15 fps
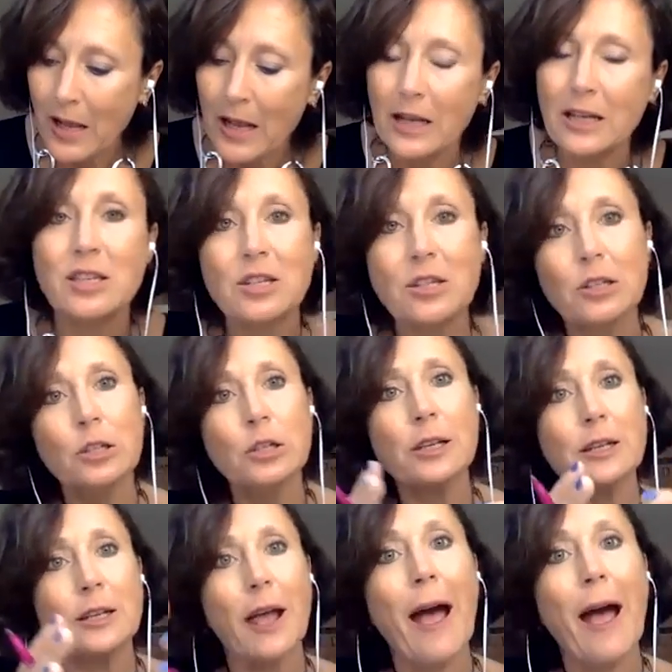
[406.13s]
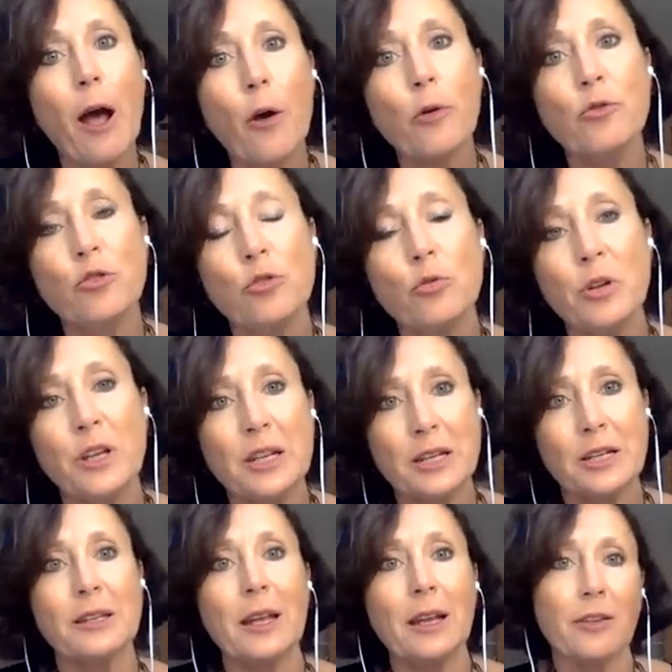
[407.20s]
is to look at how do we
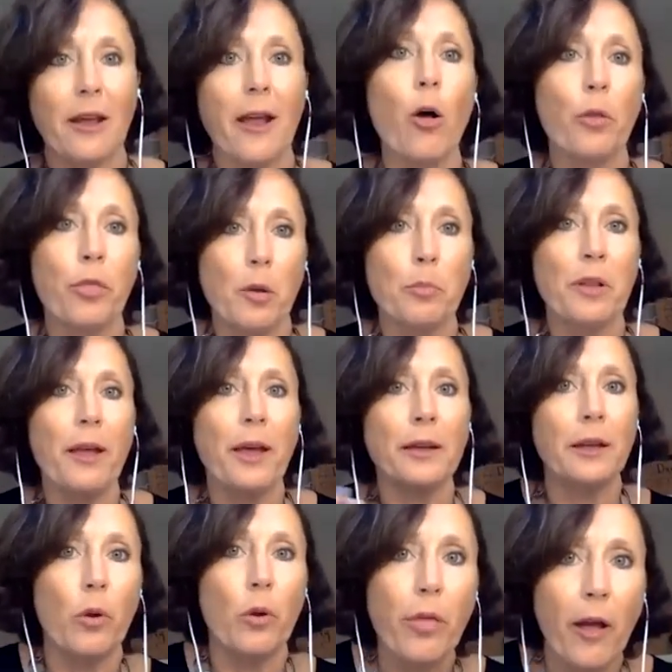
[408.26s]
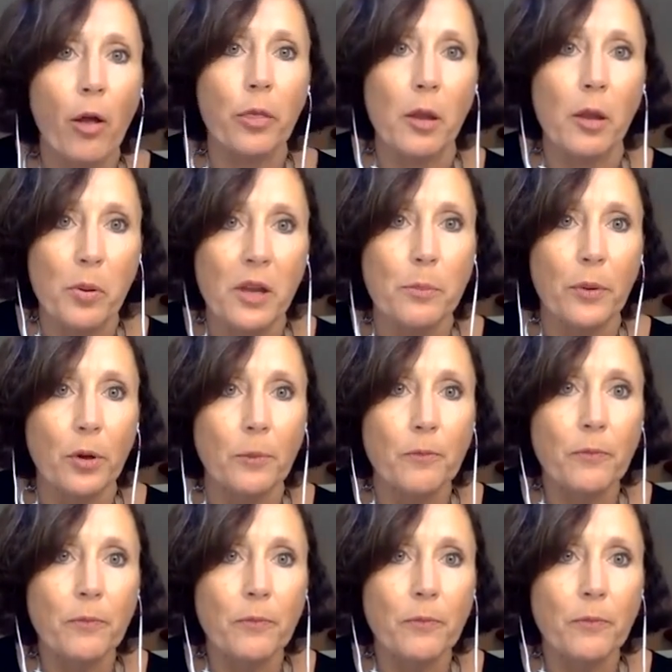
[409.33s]
connect a healthy planet with healthy people.